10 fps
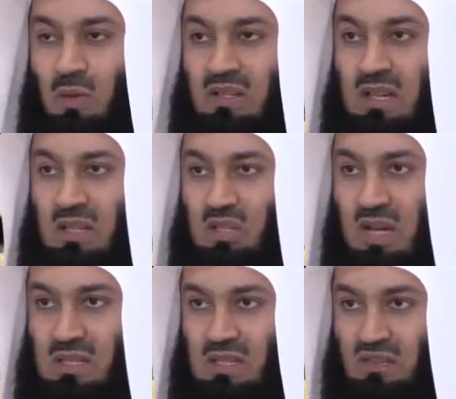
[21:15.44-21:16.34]
What are the
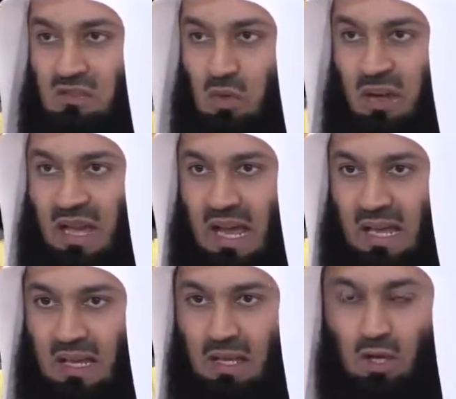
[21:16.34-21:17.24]
chances of you and
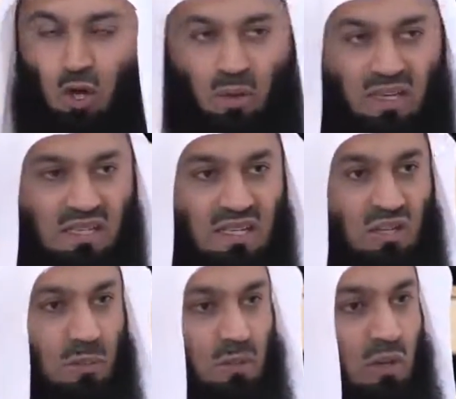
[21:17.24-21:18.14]
I going in such a